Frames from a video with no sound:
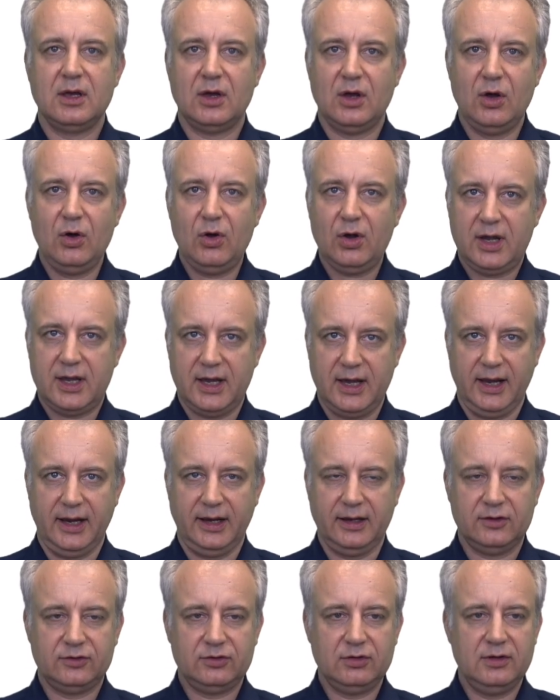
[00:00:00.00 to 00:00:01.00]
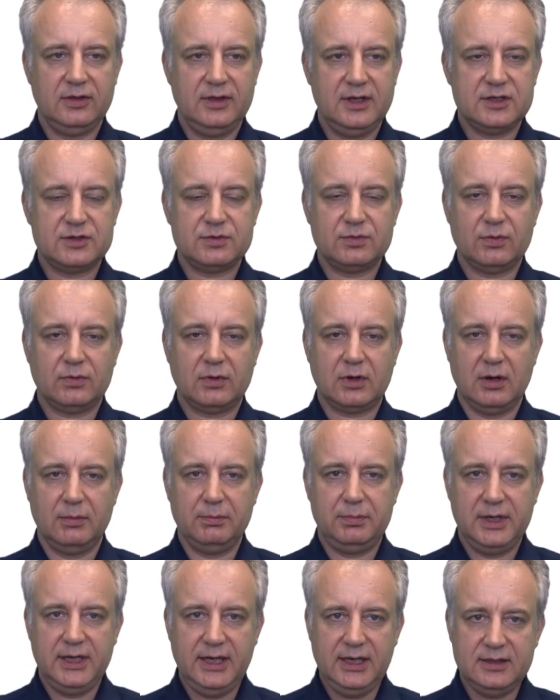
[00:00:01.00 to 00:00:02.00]
Okay, so this
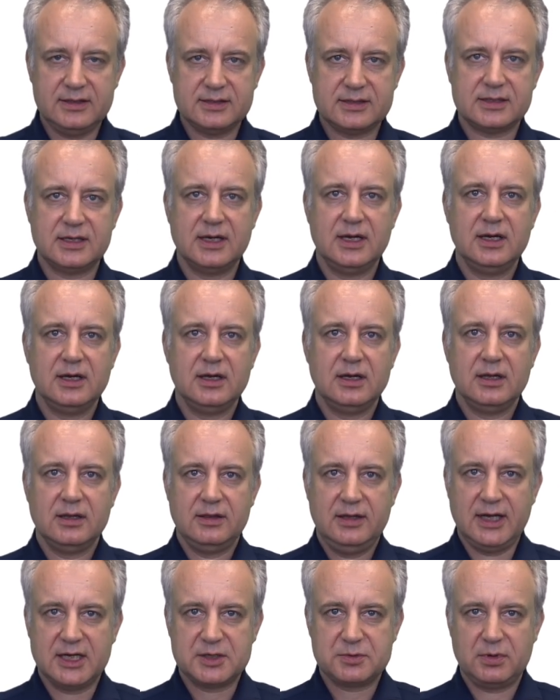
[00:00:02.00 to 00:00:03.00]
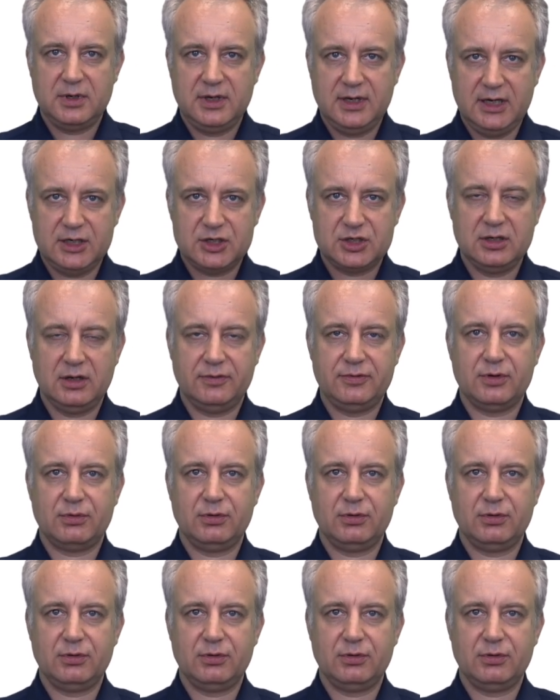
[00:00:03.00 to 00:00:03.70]
completes the explanation of the